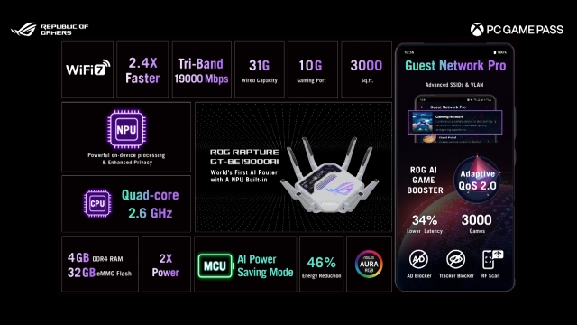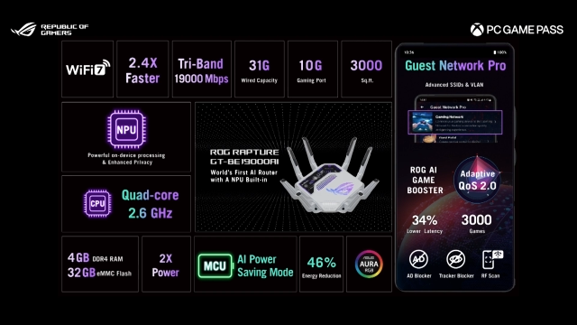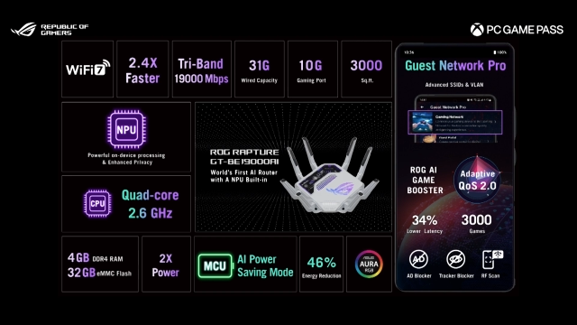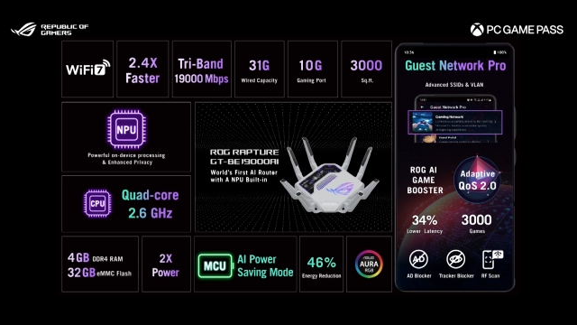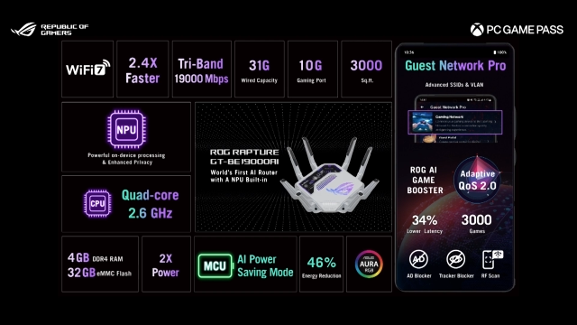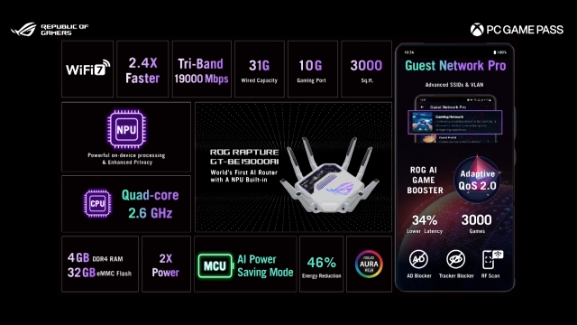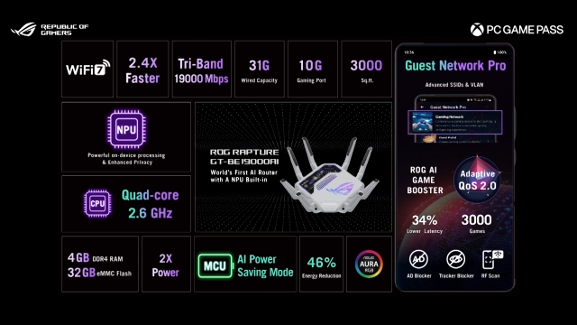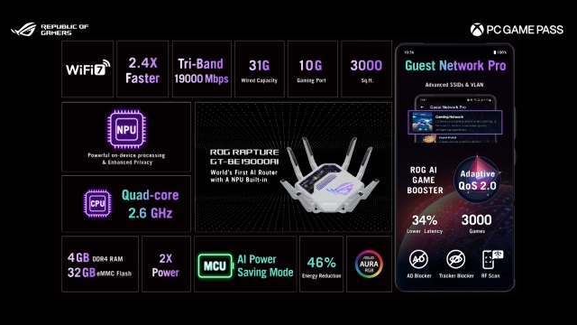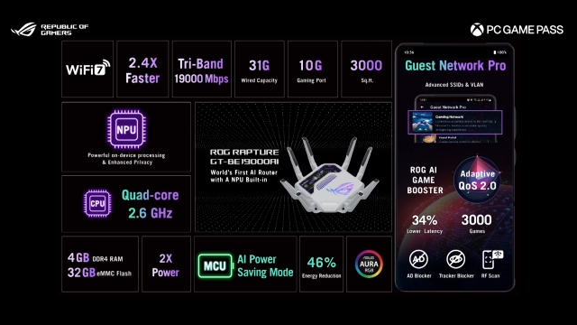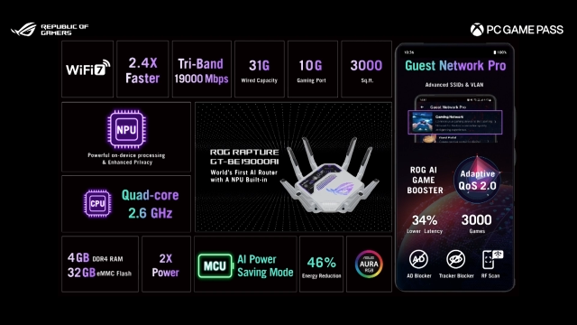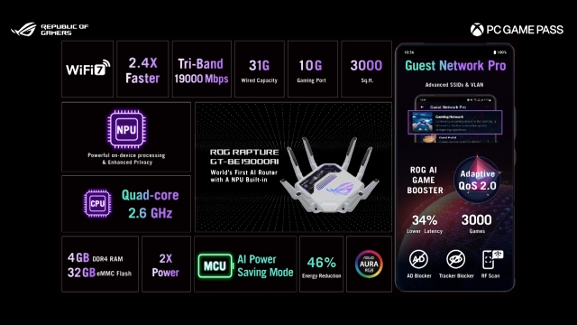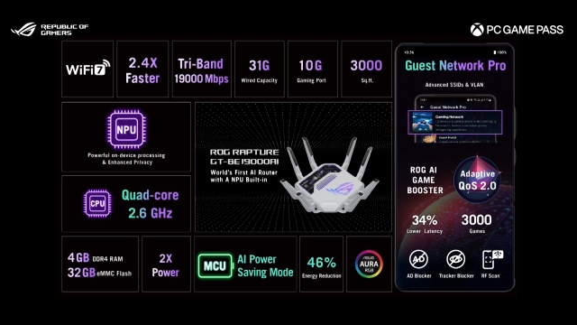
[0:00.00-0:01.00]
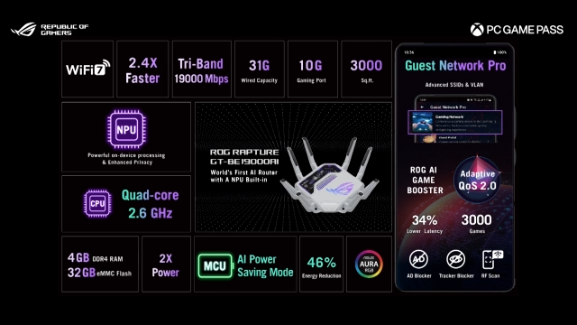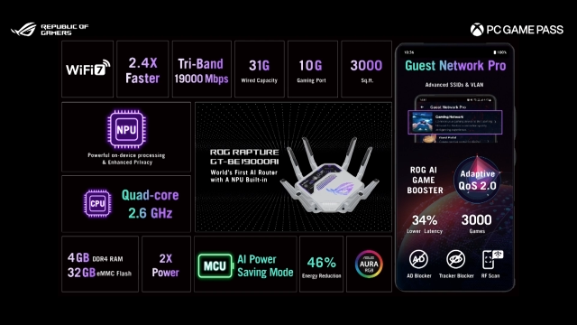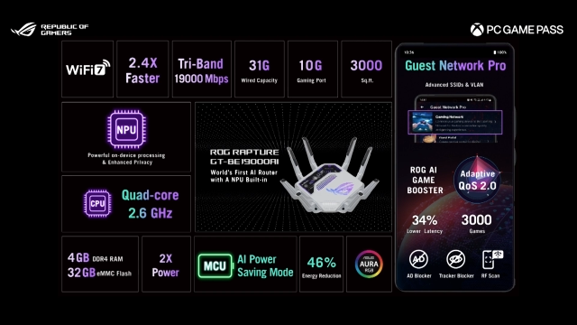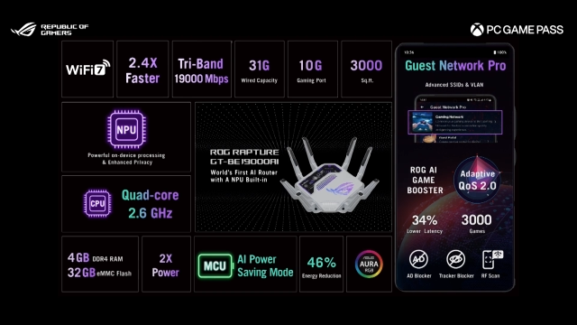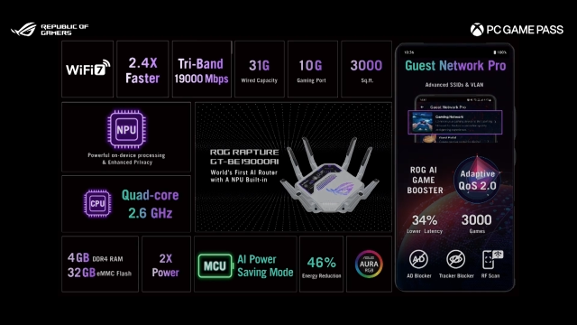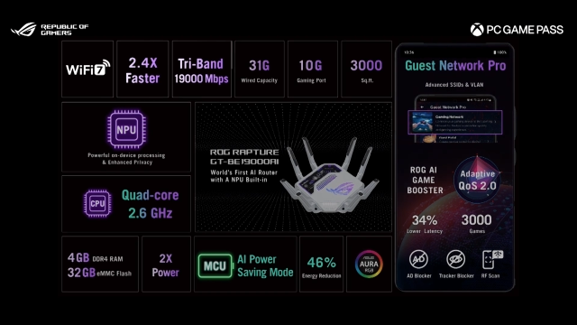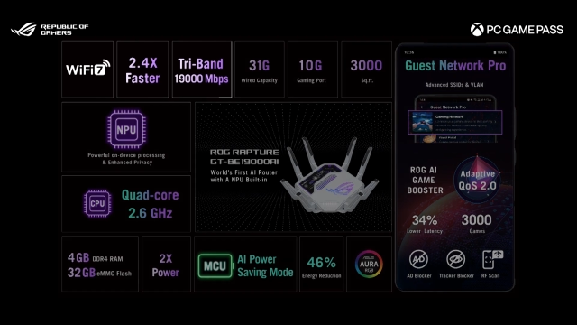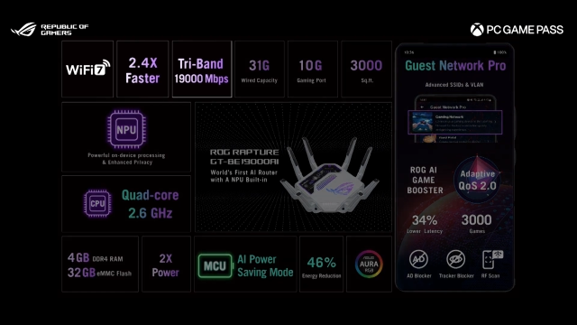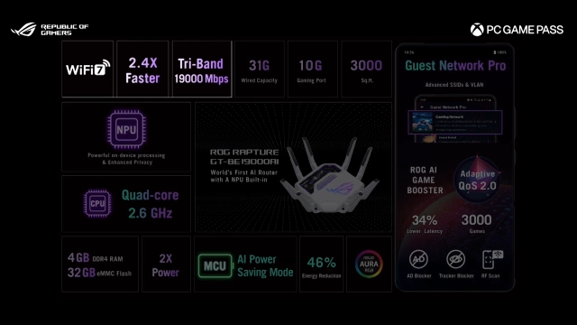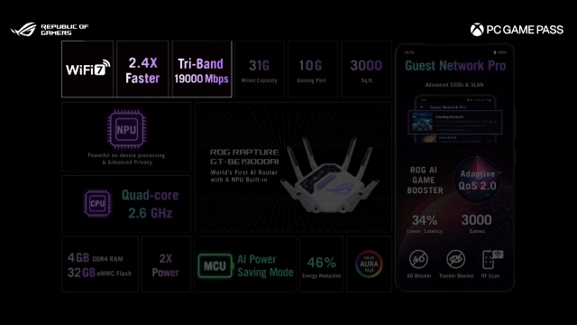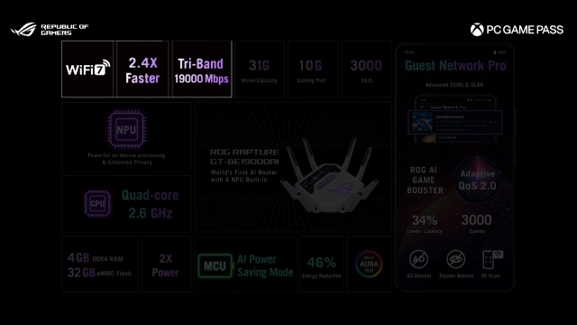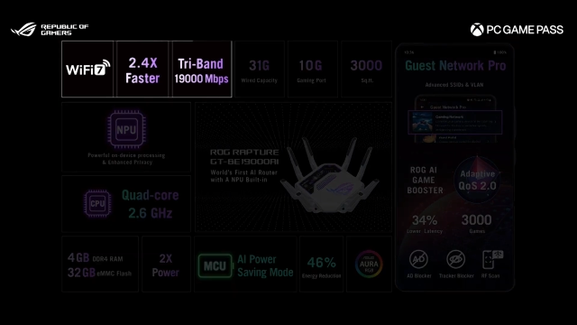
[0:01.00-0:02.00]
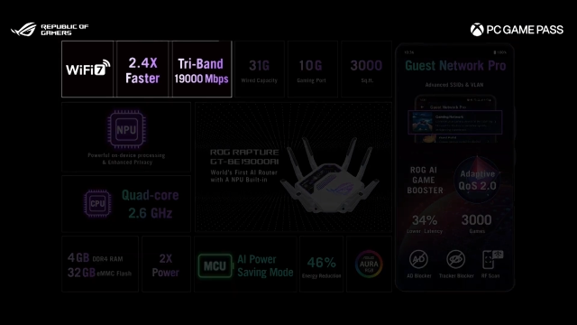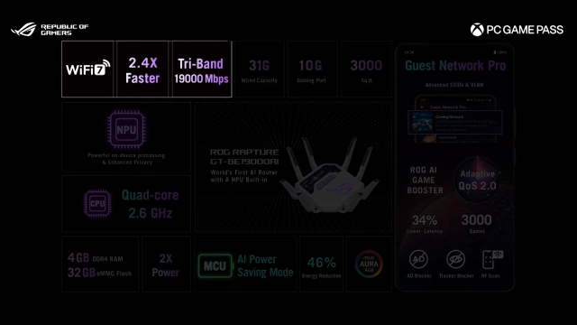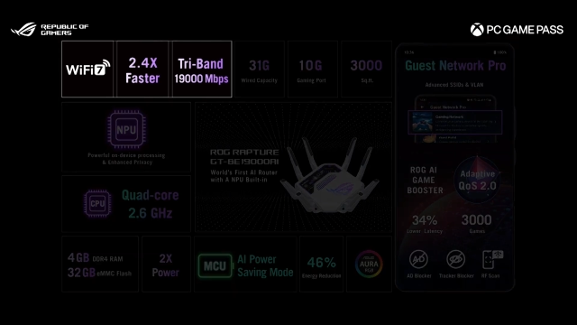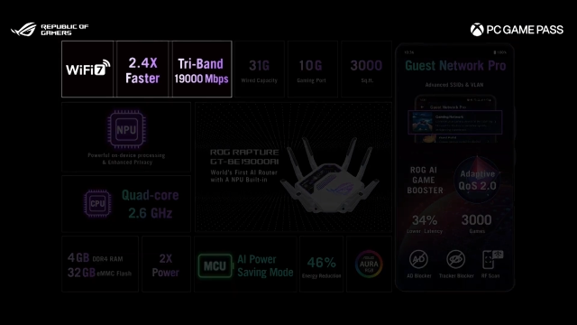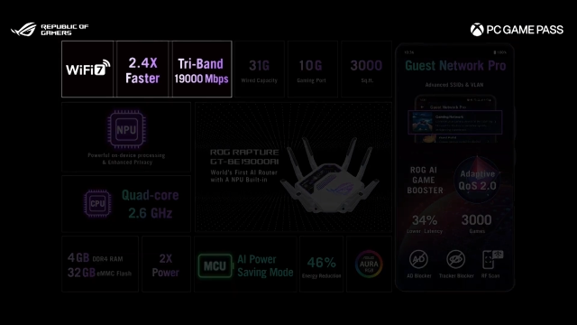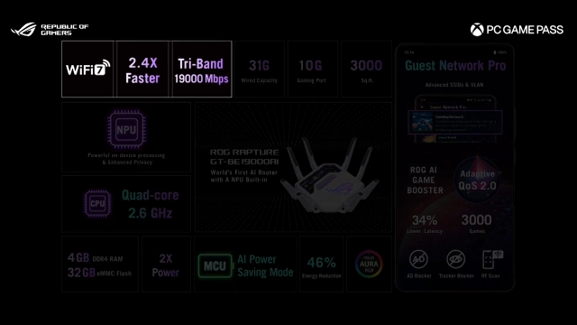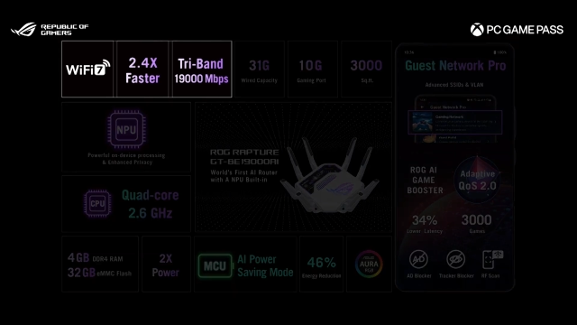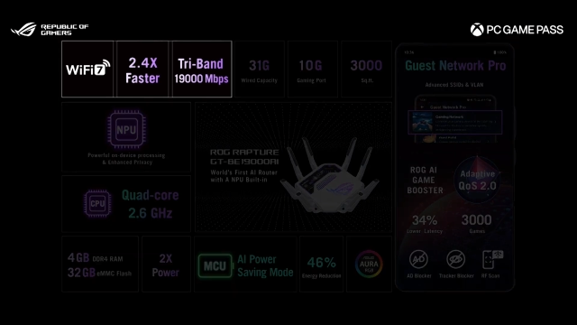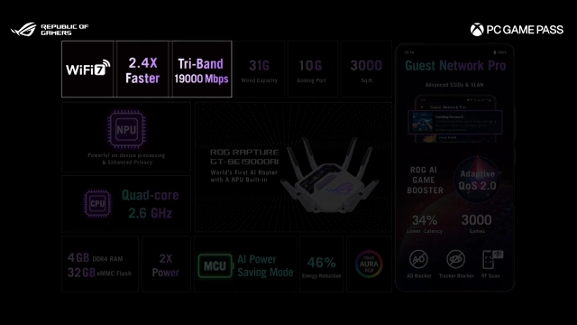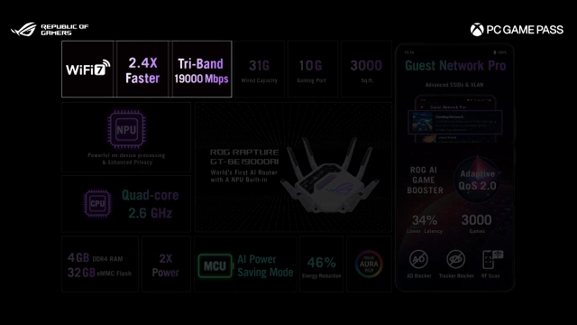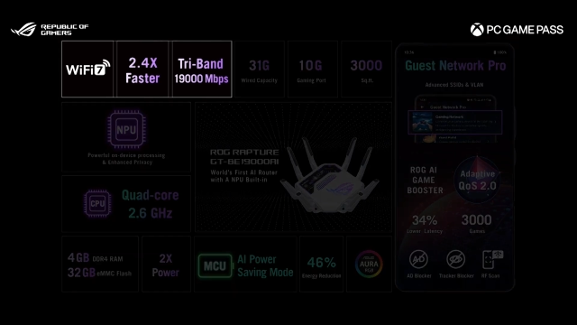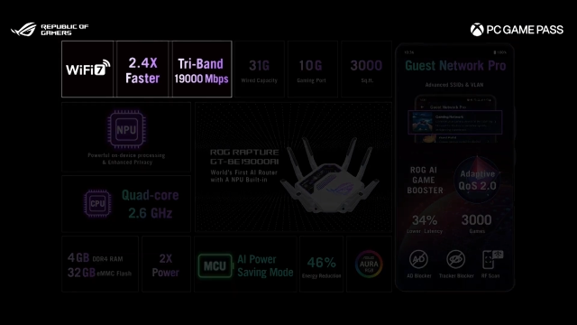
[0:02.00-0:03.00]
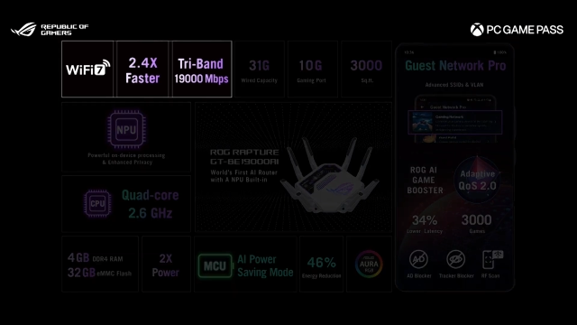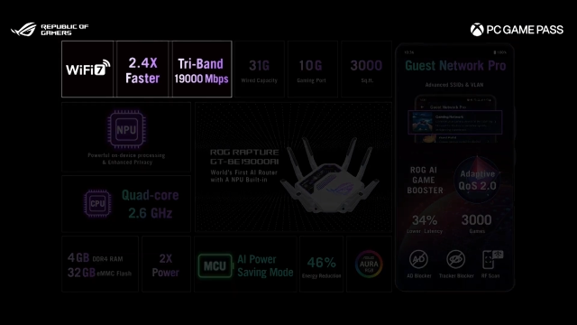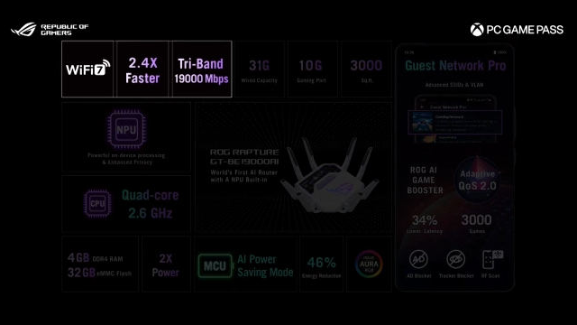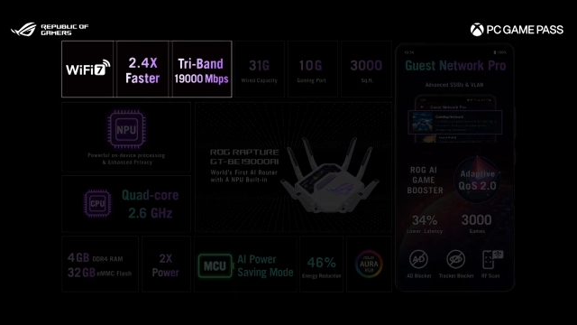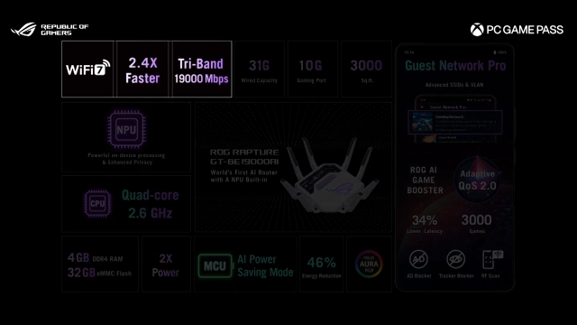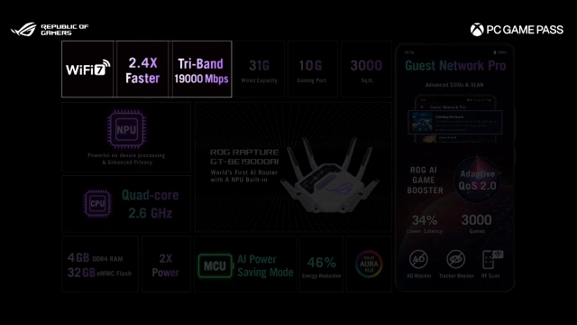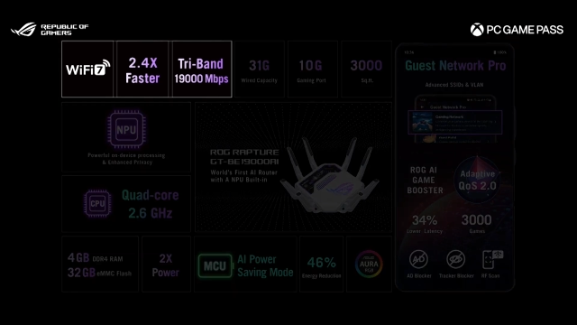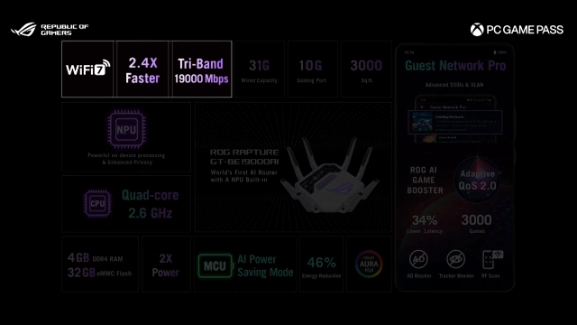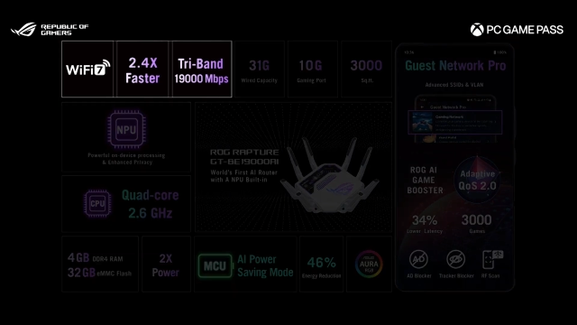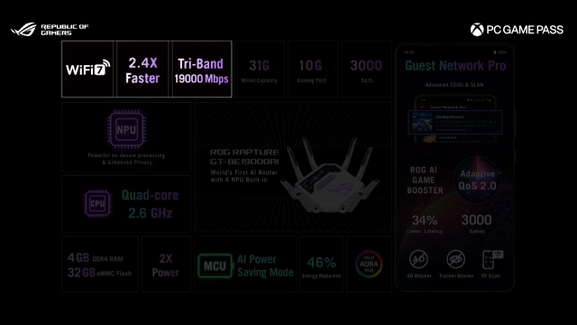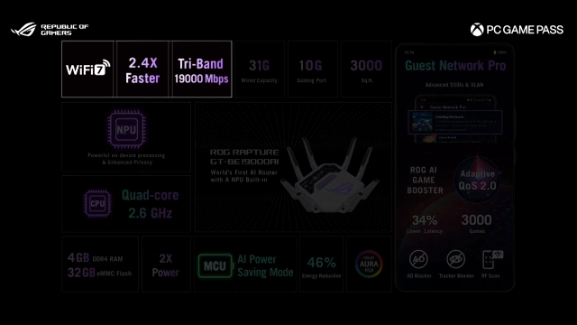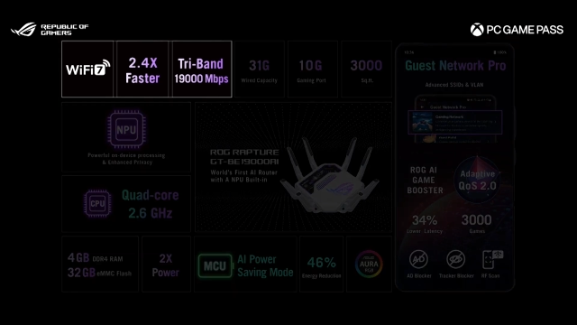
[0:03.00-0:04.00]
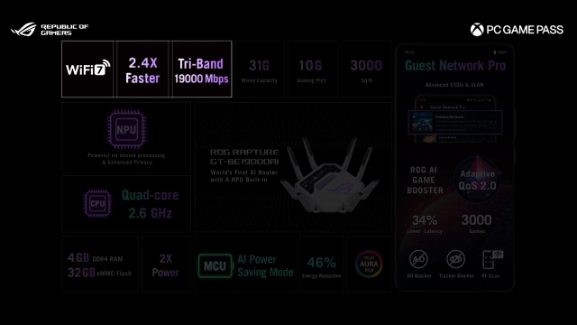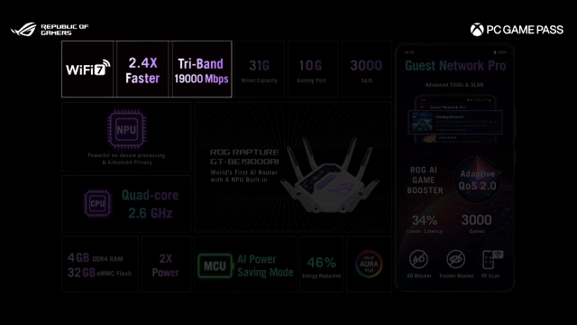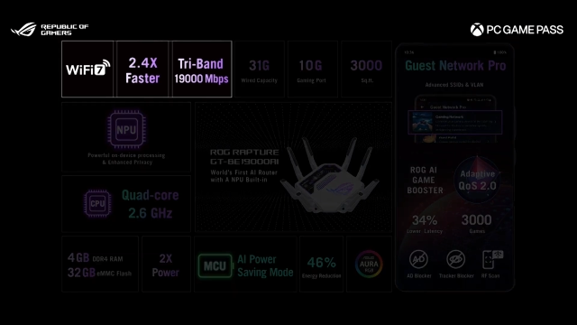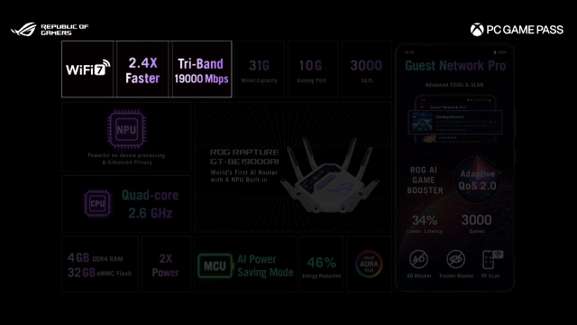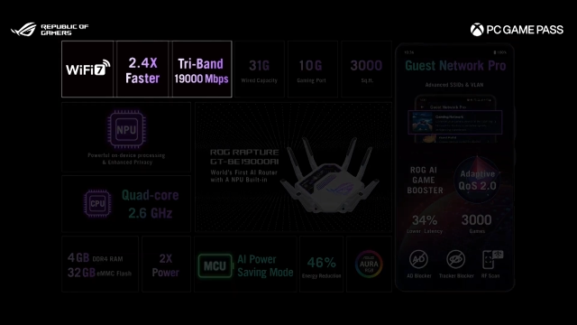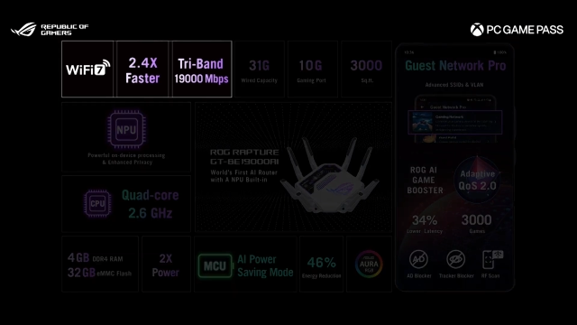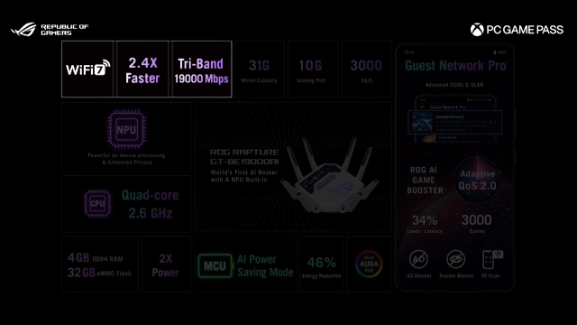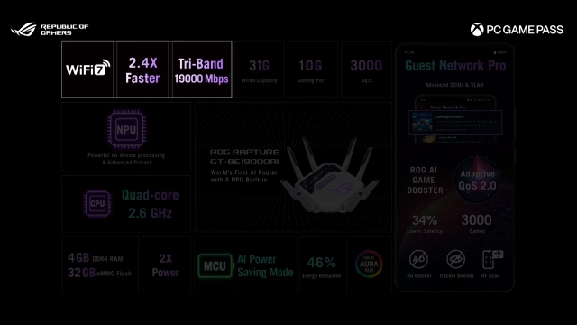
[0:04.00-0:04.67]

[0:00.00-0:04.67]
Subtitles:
[unreadable: no face in view]